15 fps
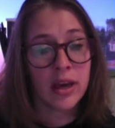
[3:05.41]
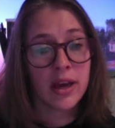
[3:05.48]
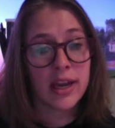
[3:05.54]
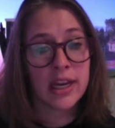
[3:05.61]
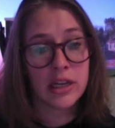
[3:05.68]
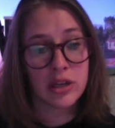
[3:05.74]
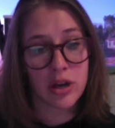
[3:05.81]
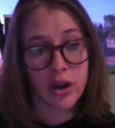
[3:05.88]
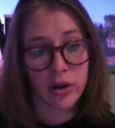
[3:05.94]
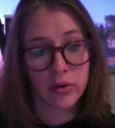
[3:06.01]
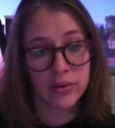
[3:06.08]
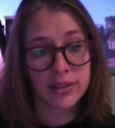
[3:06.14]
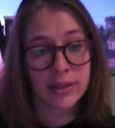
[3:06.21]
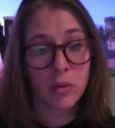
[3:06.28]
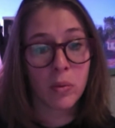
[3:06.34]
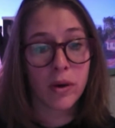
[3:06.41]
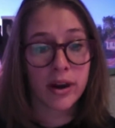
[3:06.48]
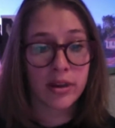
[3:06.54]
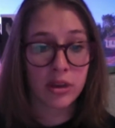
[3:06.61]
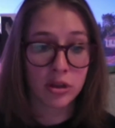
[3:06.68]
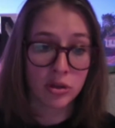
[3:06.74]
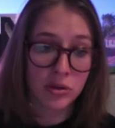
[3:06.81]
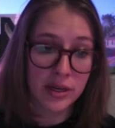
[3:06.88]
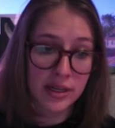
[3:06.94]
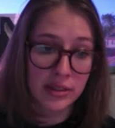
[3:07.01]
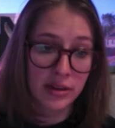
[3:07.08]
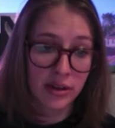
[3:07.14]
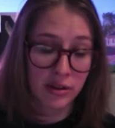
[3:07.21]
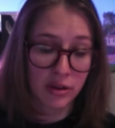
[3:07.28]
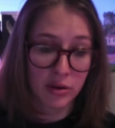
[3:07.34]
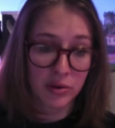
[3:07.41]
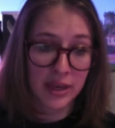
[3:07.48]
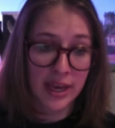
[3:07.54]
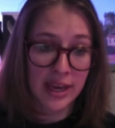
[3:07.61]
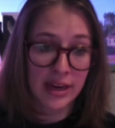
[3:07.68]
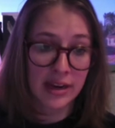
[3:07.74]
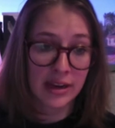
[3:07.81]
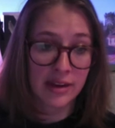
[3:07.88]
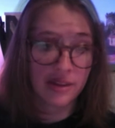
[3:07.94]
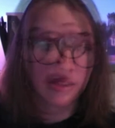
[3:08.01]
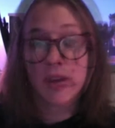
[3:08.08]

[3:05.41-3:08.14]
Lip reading: in notes where the trees are located.